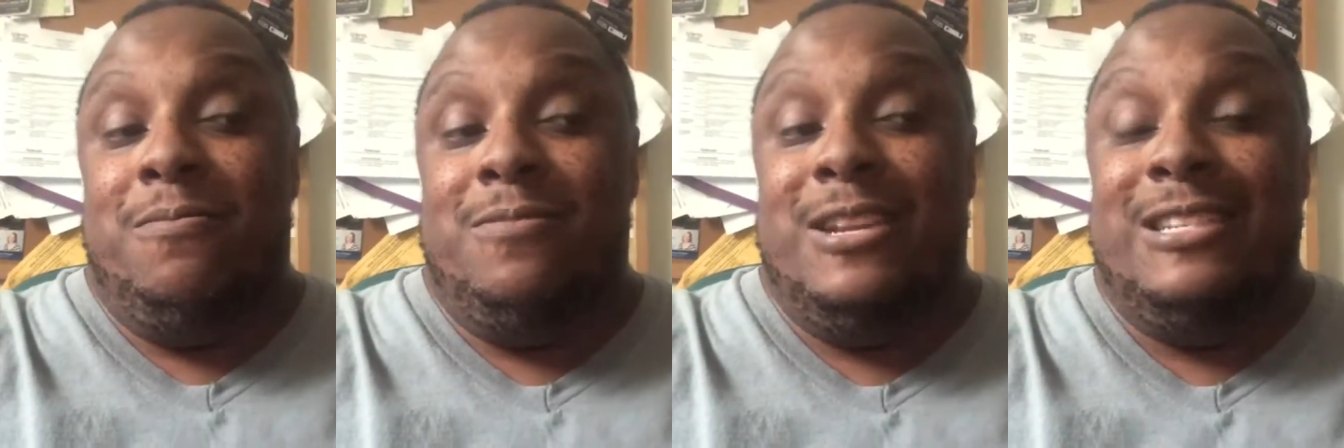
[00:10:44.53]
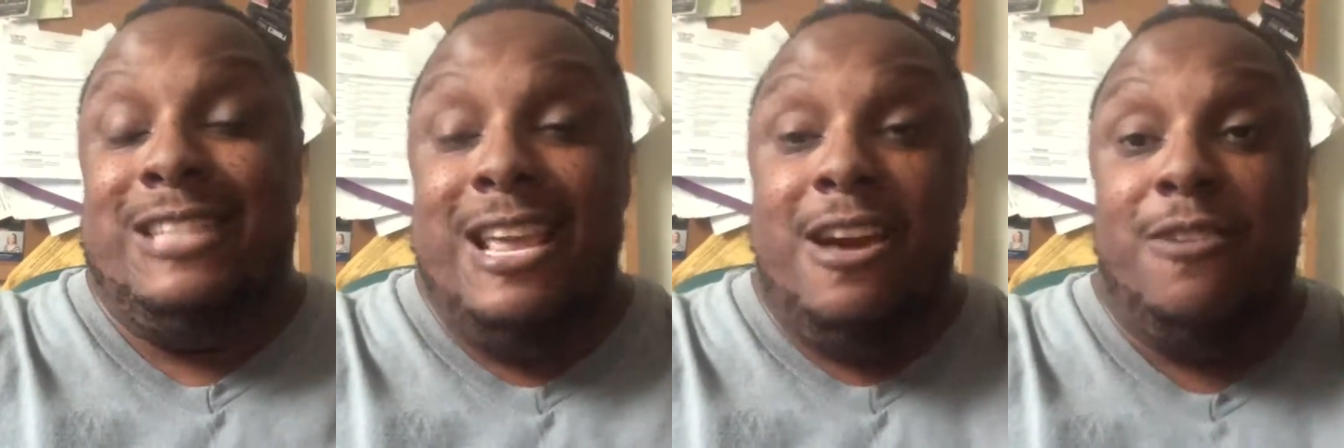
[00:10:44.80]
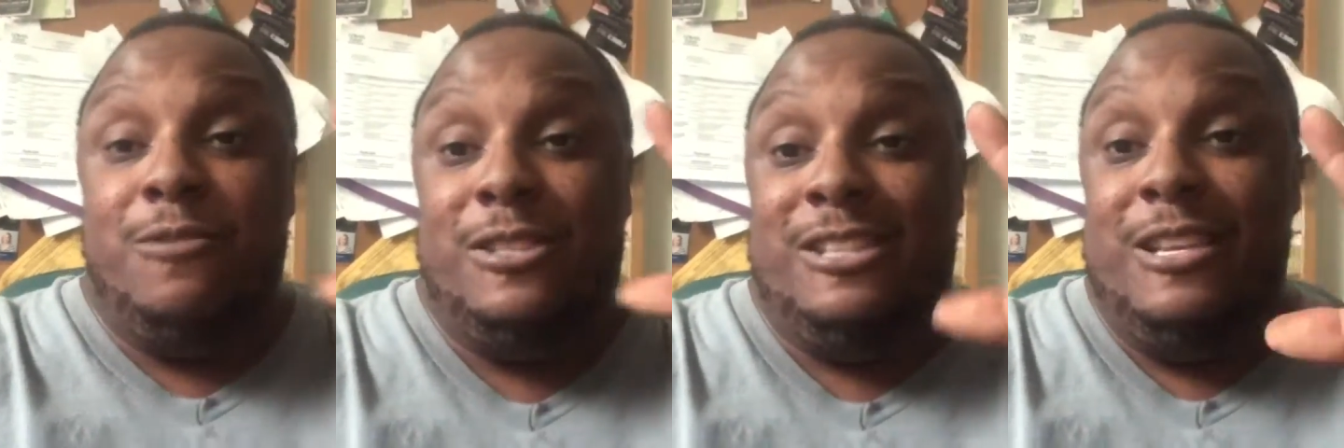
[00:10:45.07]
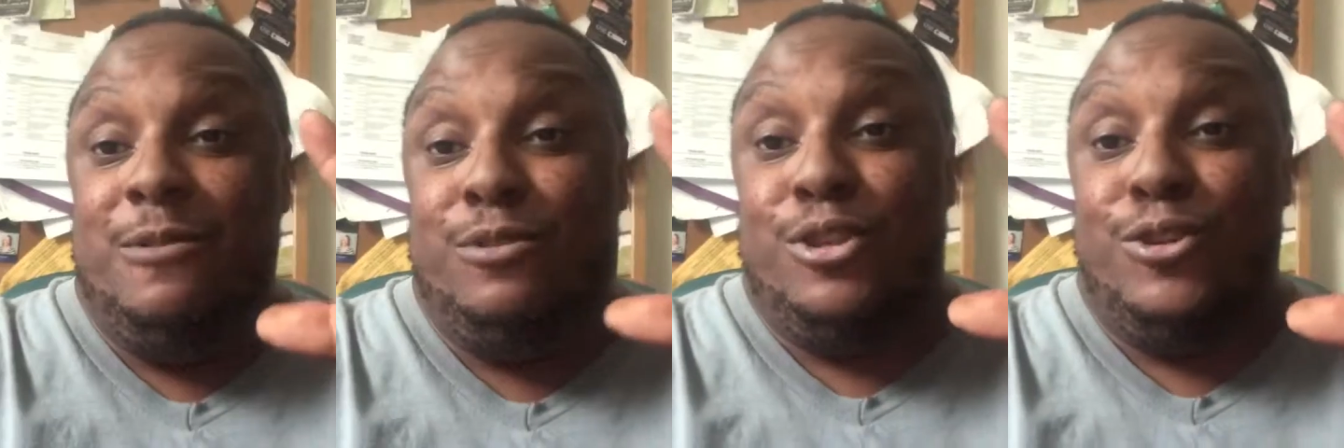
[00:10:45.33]
deal
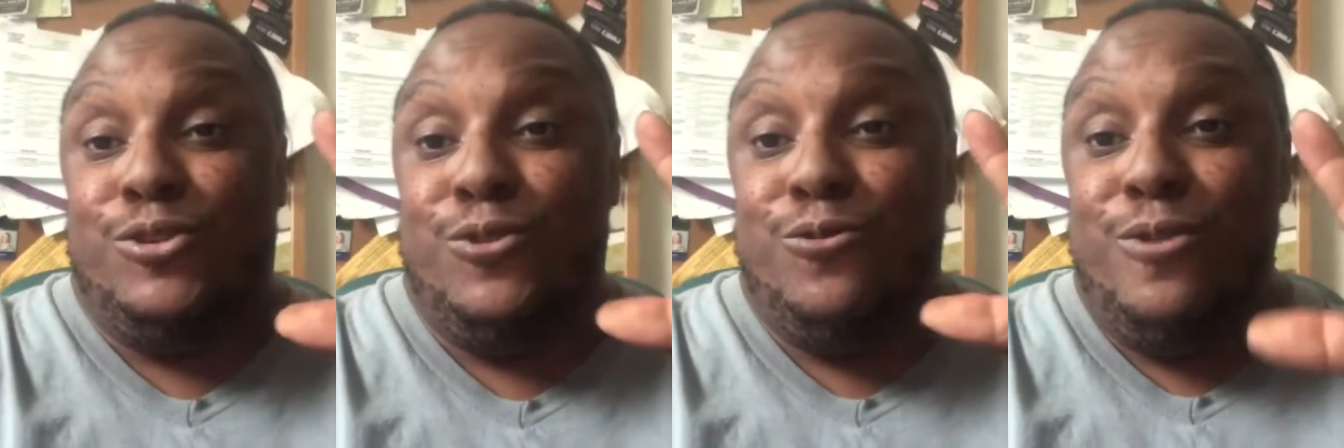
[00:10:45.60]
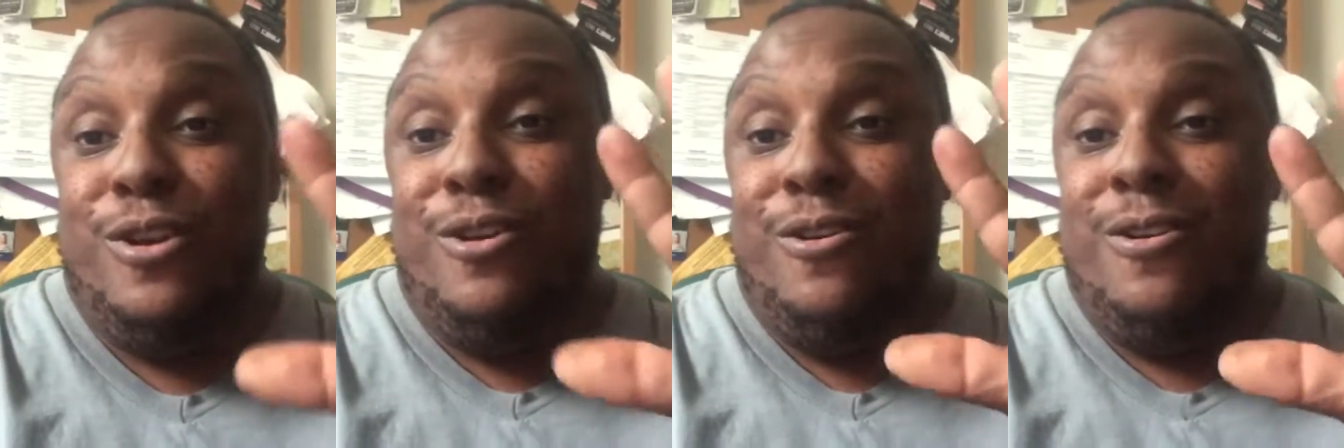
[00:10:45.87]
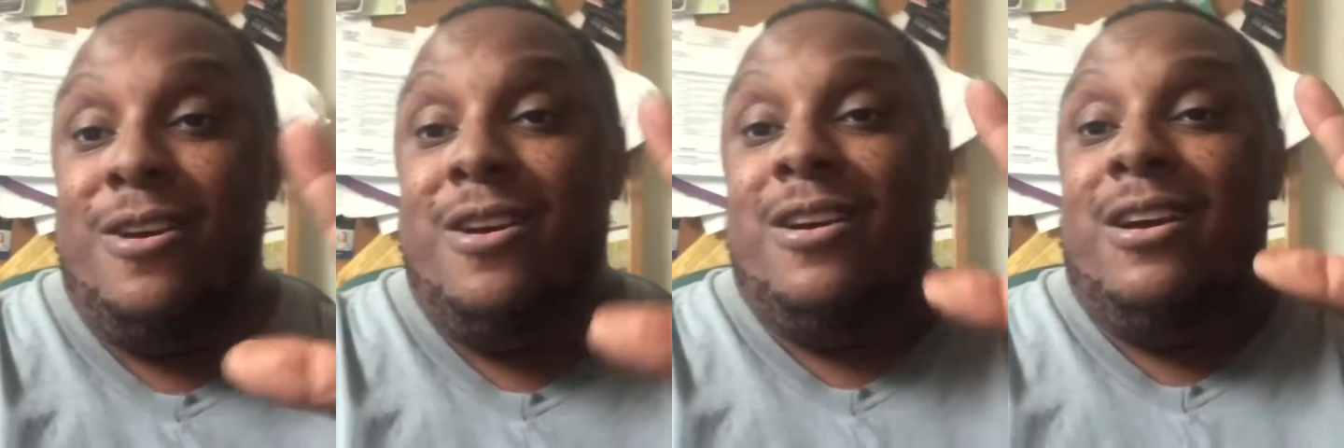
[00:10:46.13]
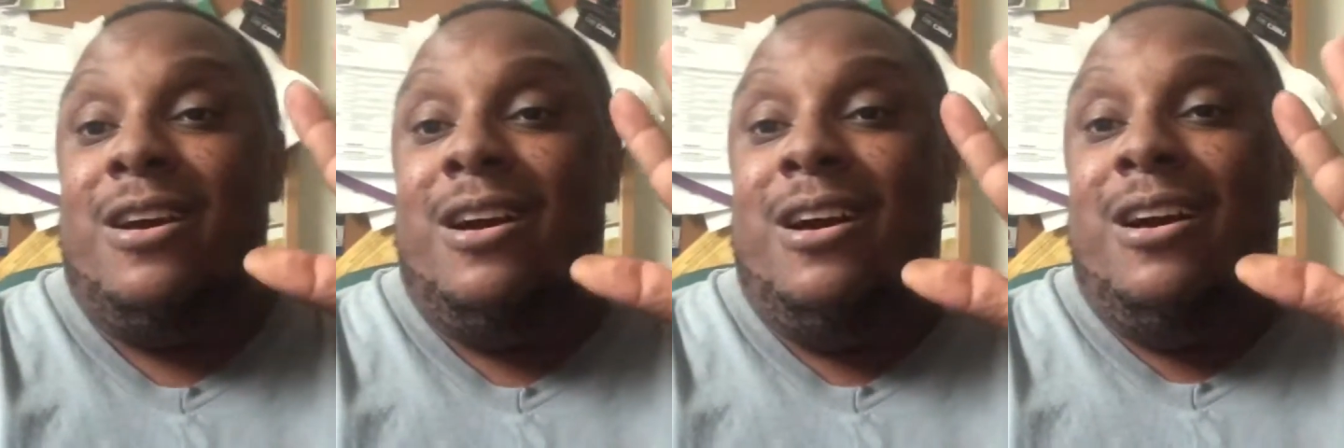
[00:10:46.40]
seem so surreal.
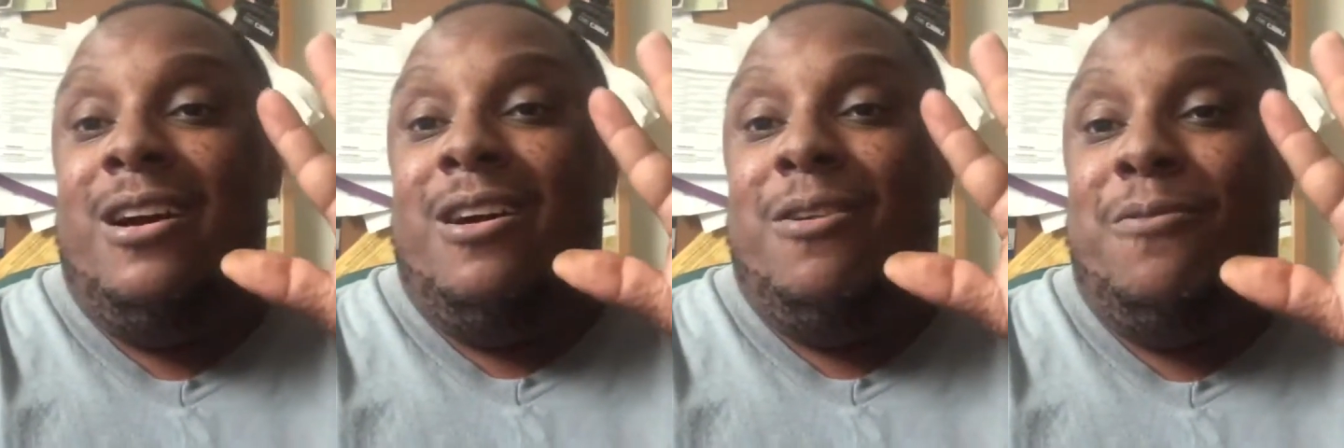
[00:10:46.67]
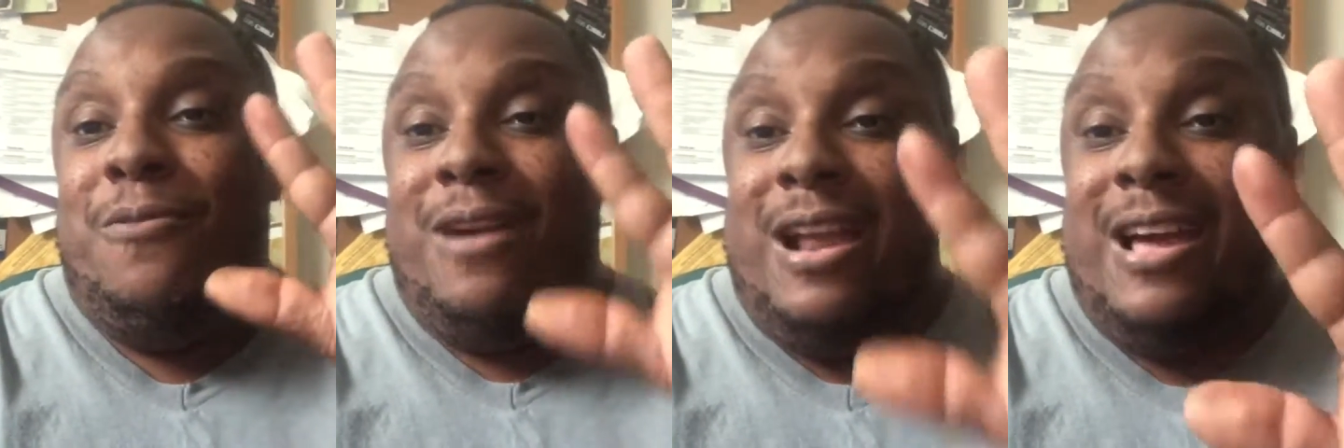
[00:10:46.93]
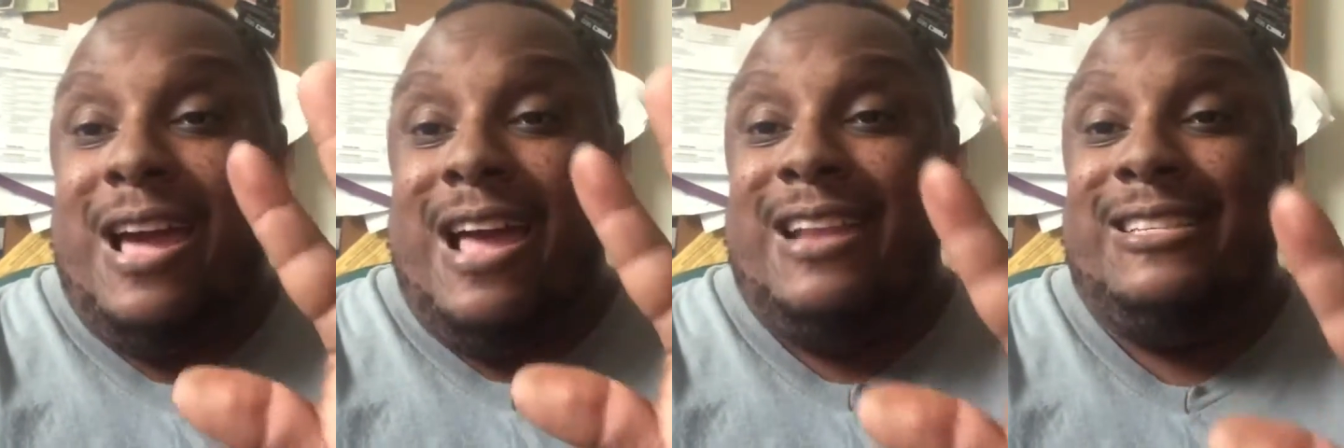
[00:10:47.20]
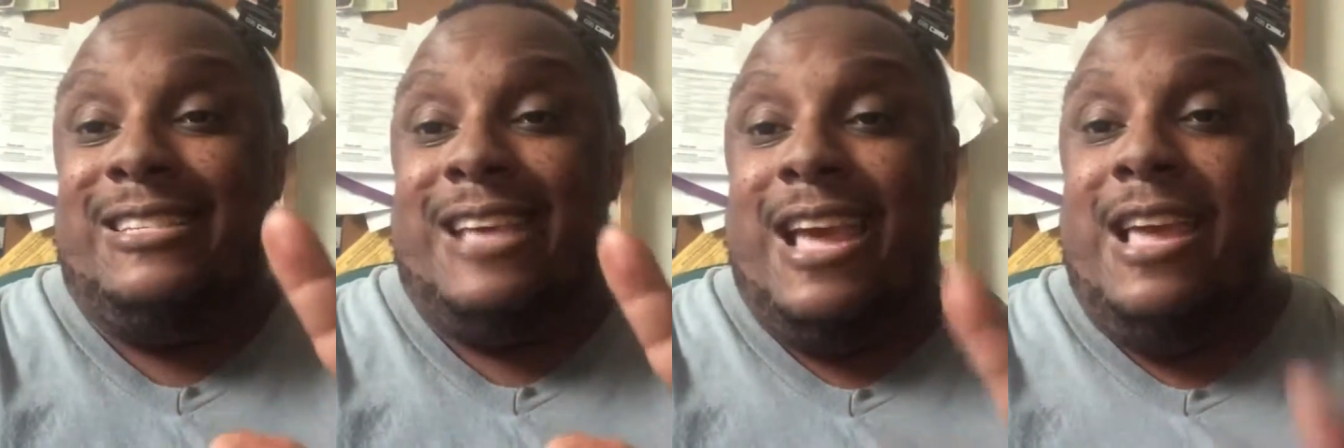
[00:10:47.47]
What I
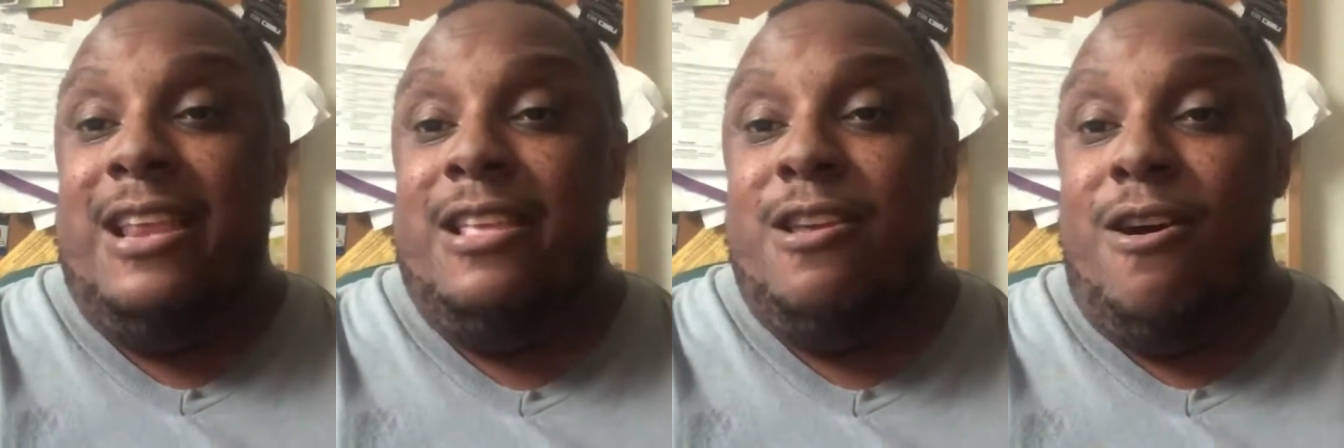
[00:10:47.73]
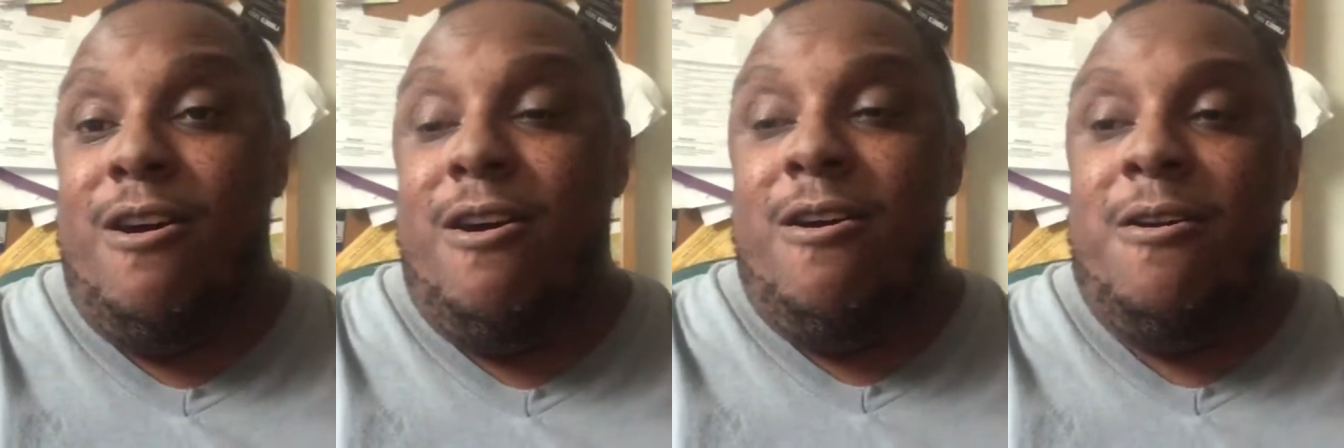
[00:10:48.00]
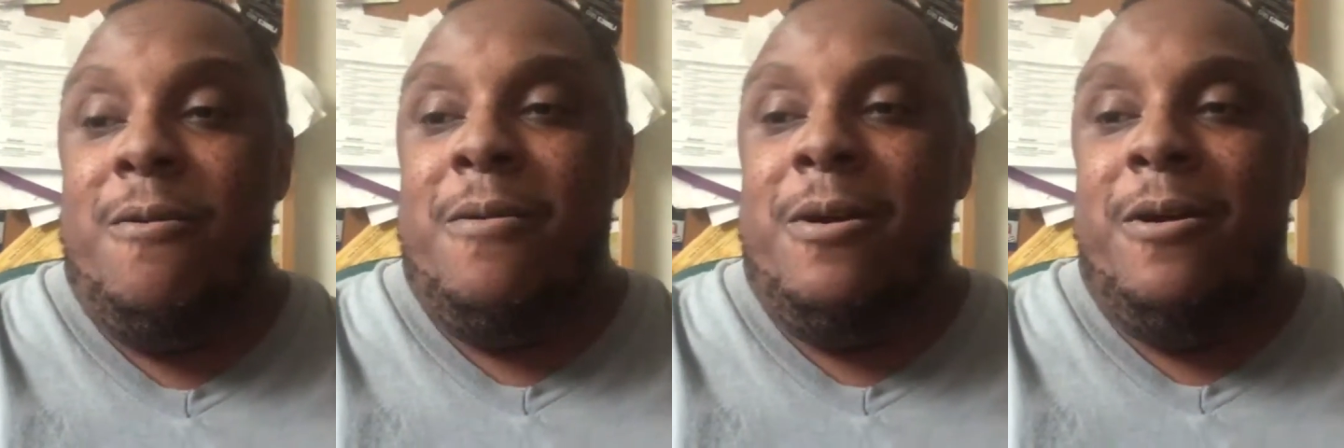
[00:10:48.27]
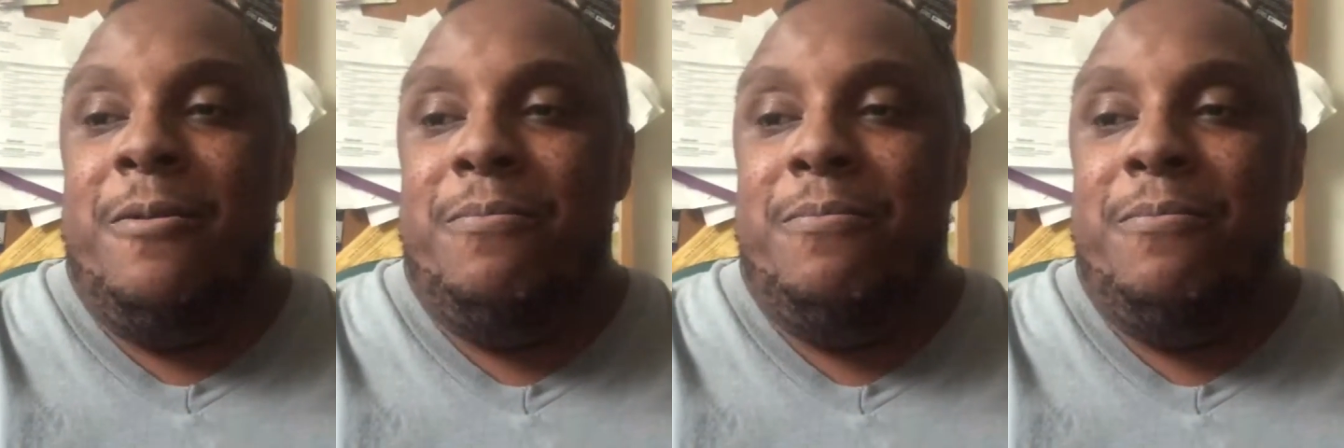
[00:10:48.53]
gotta say to y'all,